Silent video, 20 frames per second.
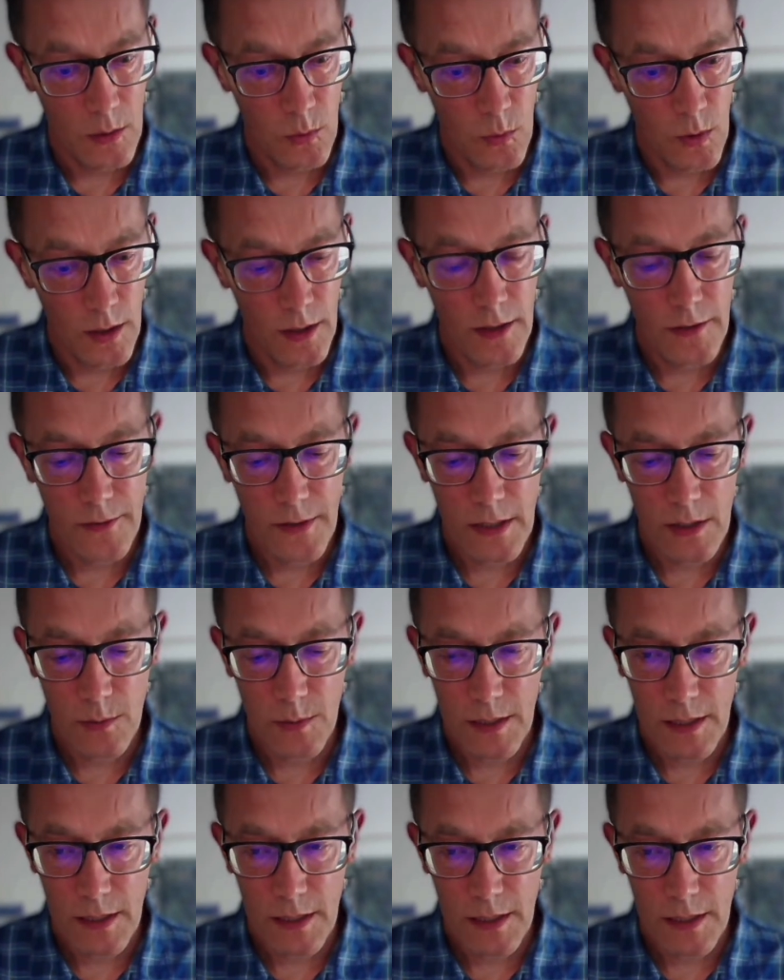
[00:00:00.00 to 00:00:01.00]
One of the things
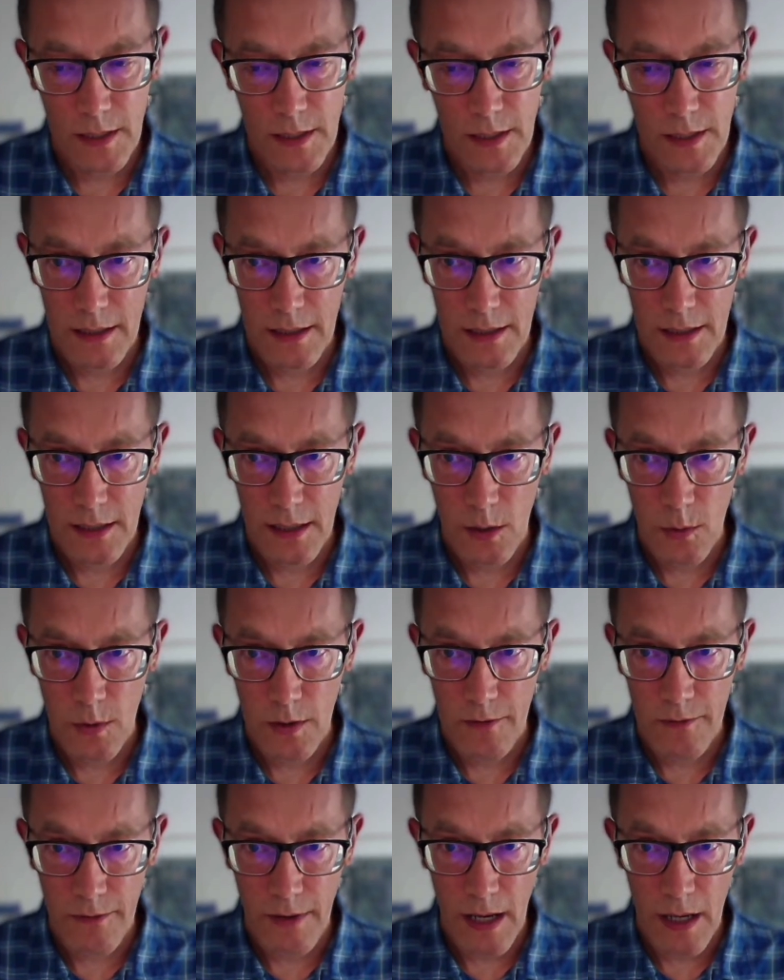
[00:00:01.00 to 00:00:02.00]
we did is
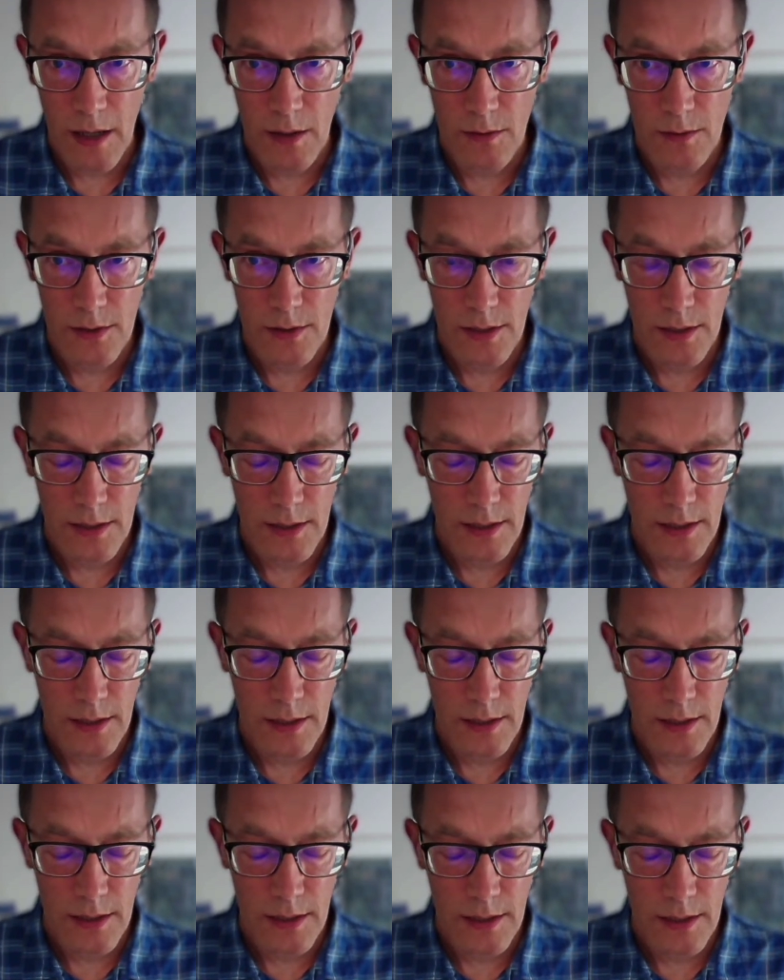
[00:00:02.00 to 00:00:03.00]
we found
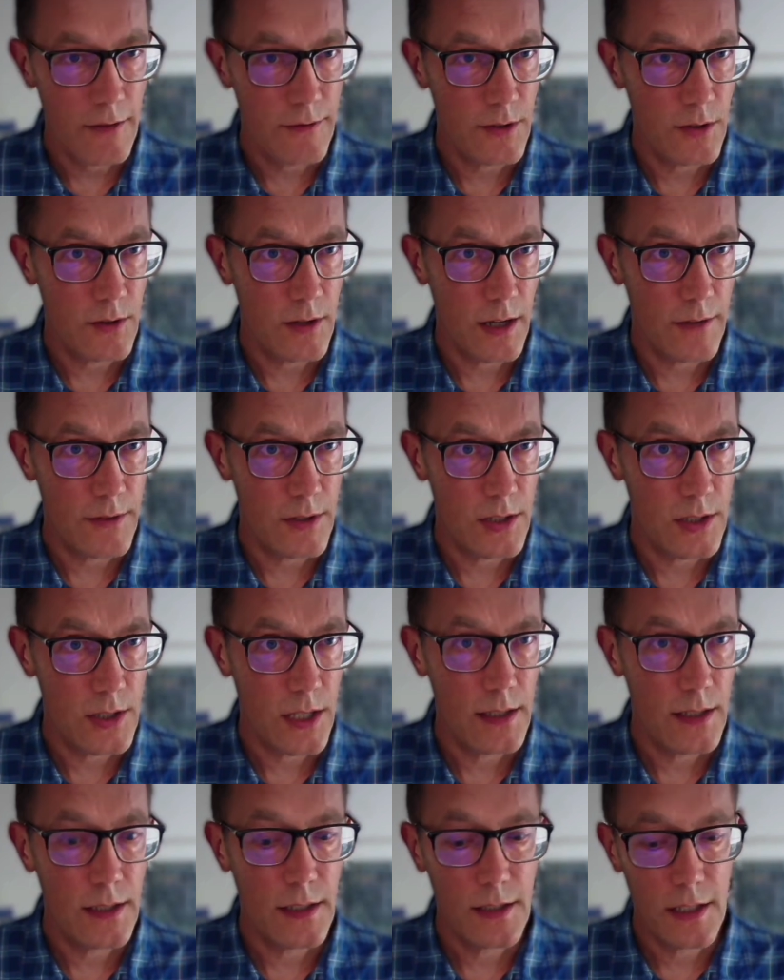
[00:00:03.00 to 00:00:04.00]
in our ethnographic
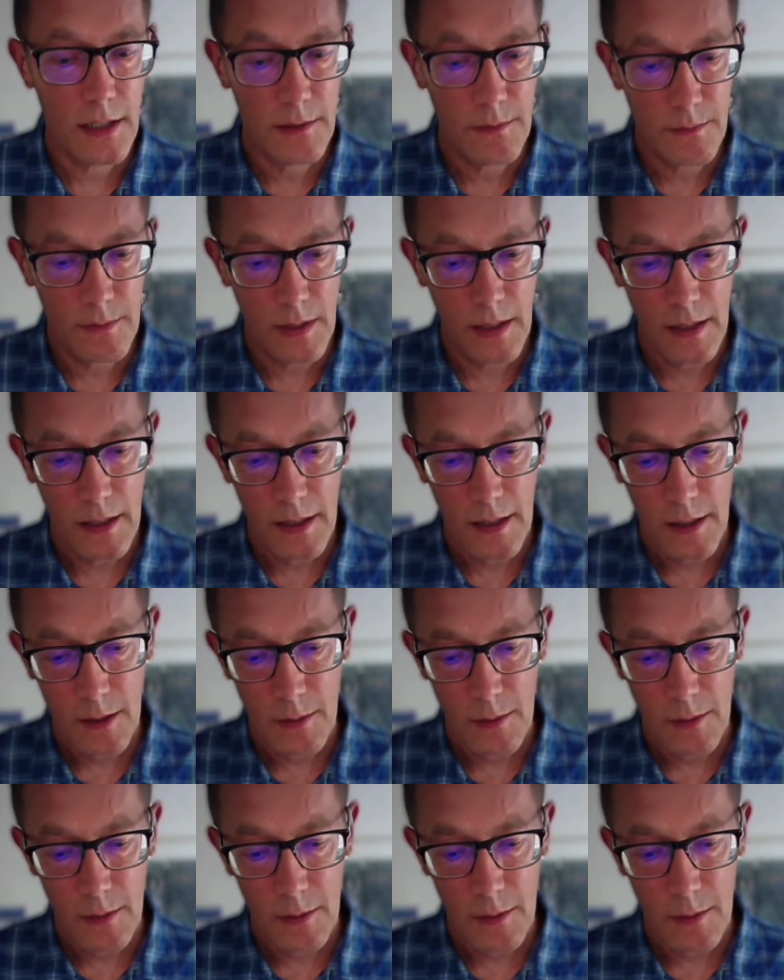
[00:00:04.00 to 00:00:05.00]
studies that
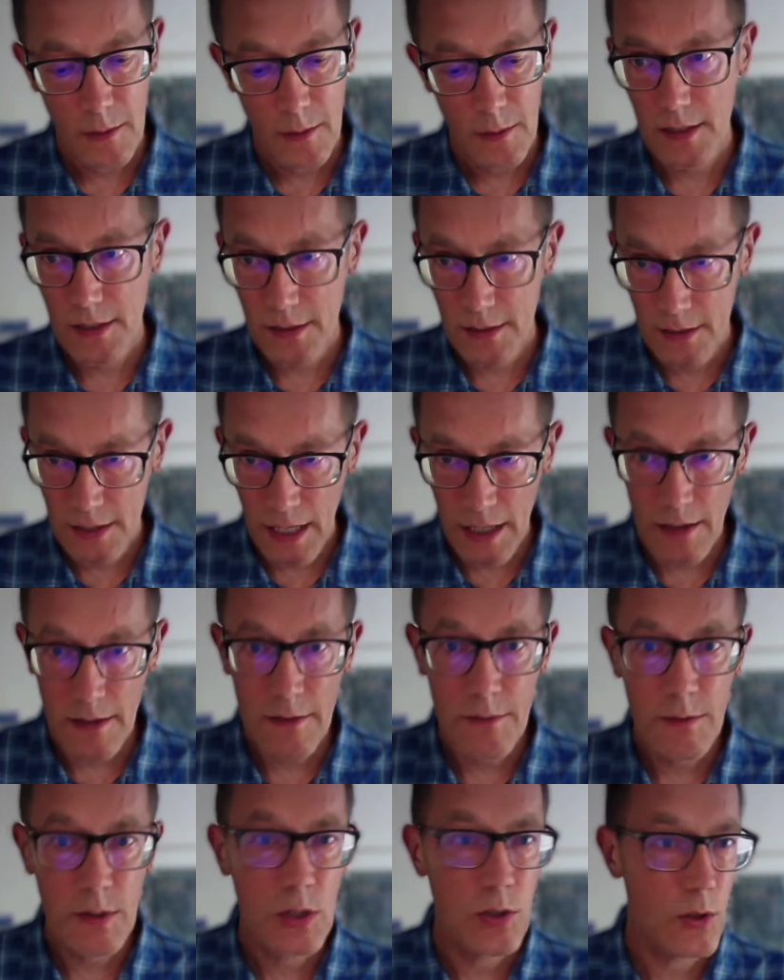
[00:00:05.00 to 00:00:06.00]
pastoralists
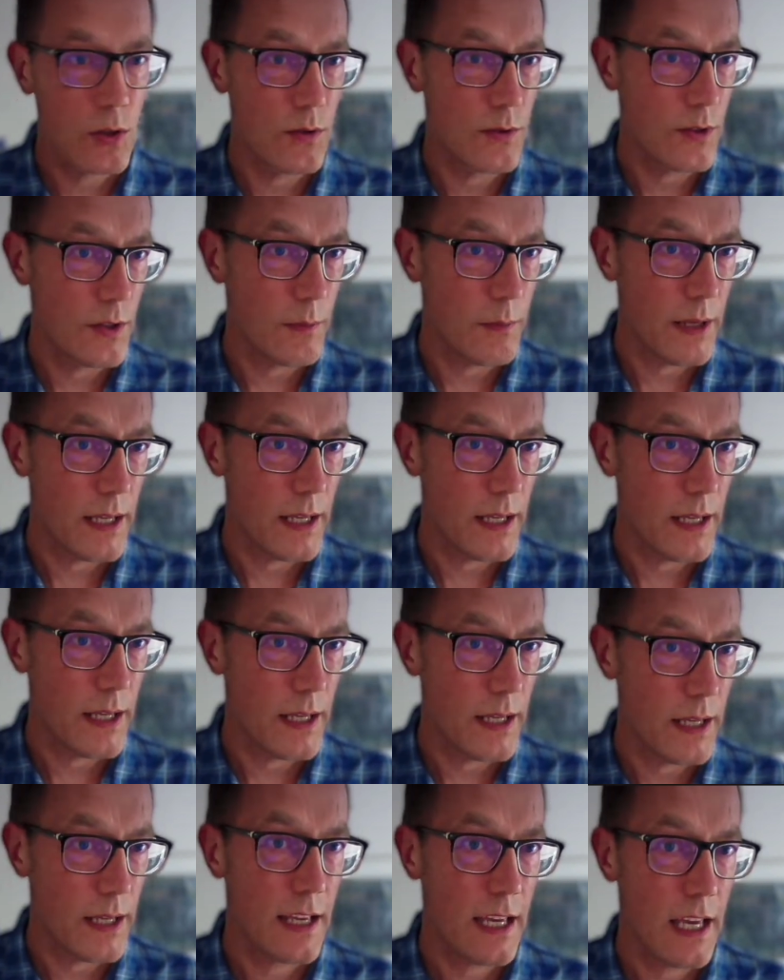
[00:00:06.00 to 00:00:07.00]
generally return to the places
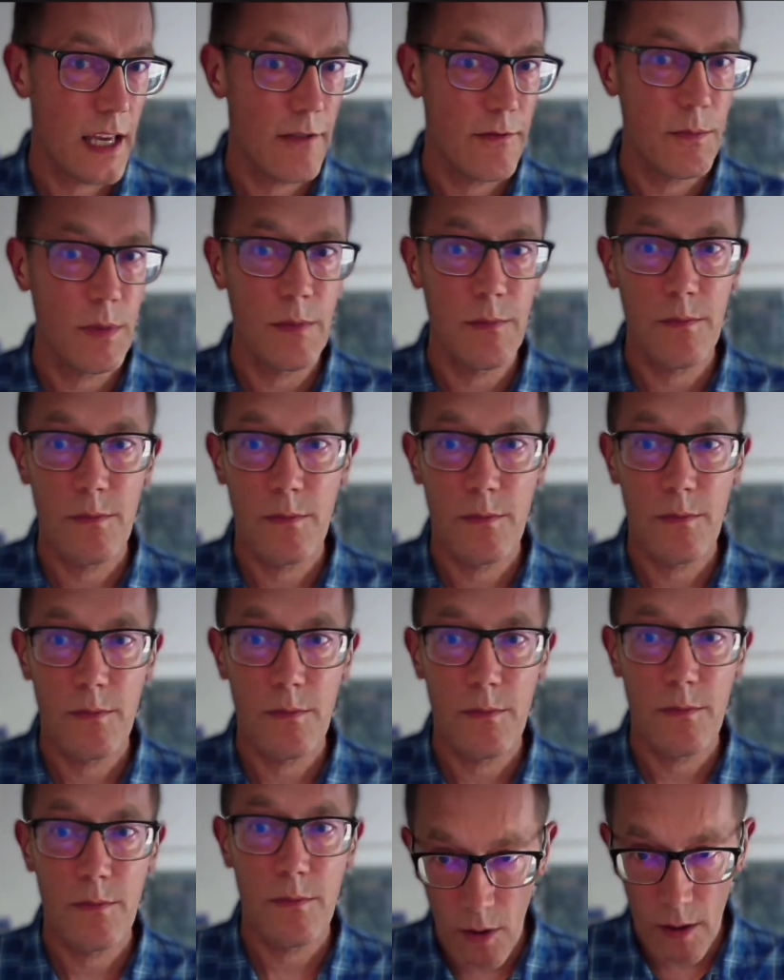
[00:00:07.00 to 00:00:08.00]
that they have been
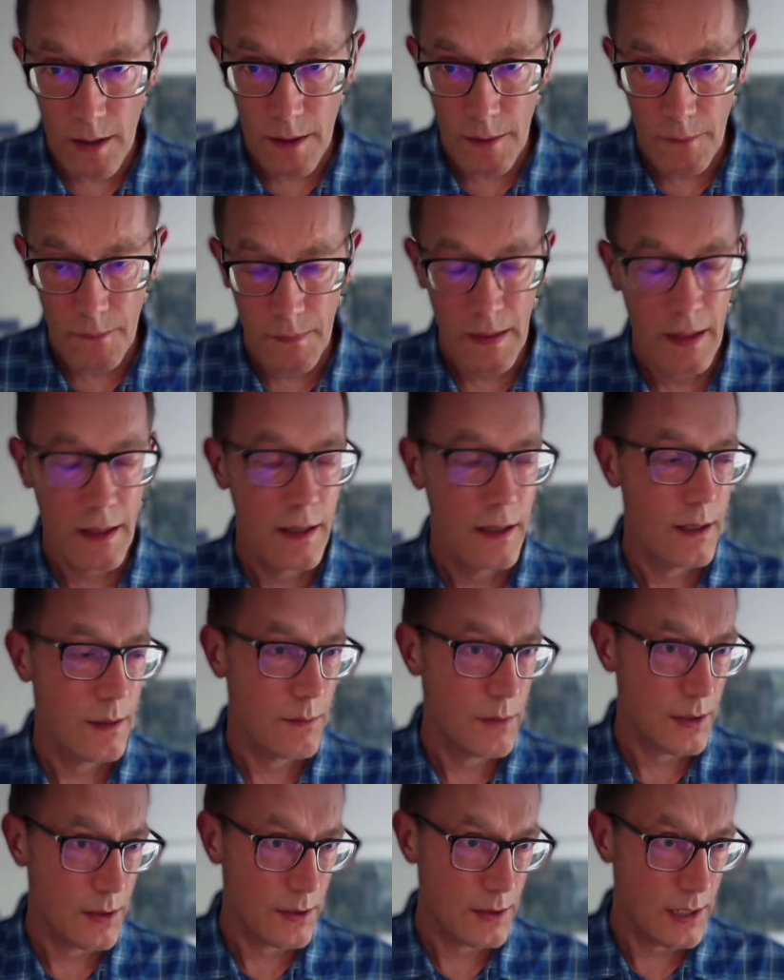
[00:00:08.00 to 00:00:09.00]
before
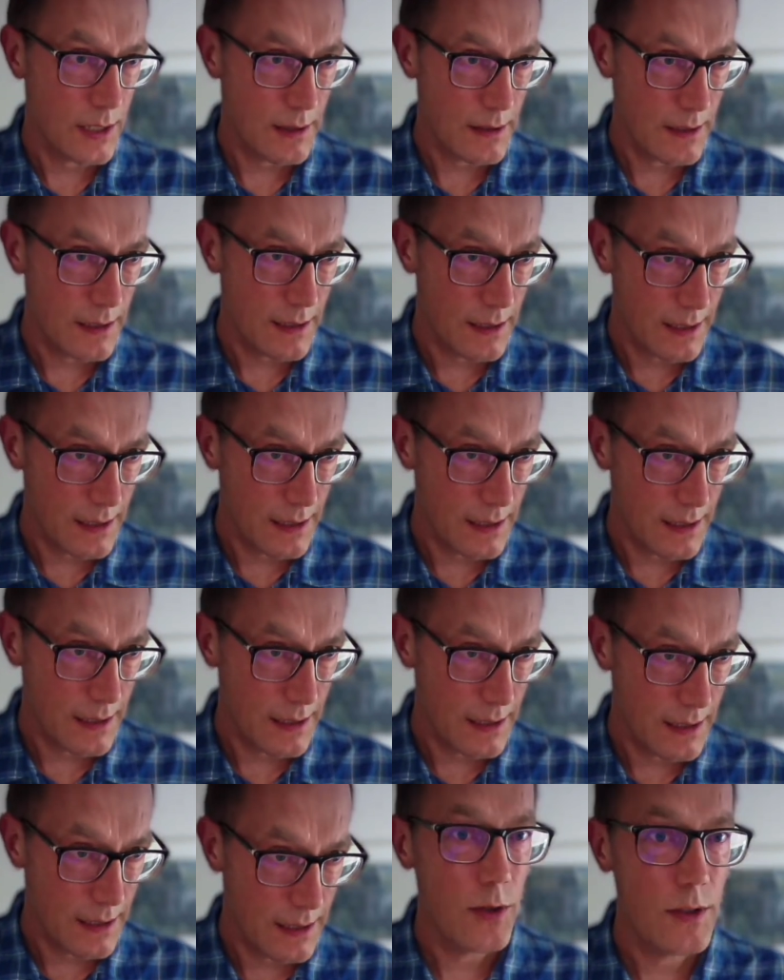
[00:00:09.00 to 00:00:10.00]
because their
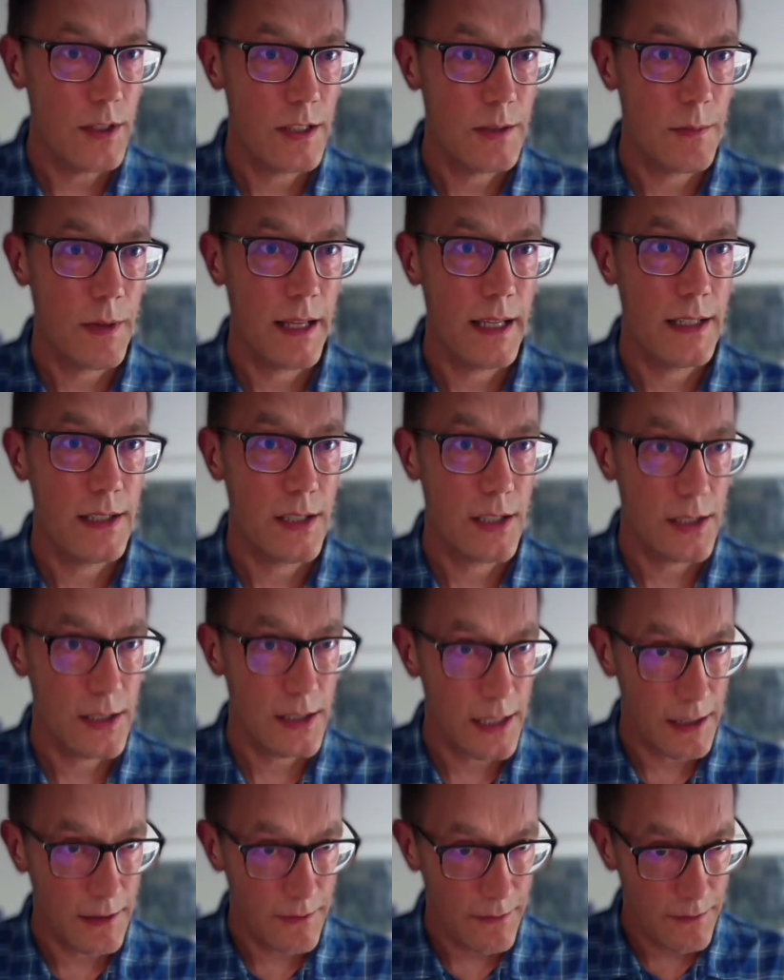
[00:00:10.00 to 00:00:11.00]
cattle know these places,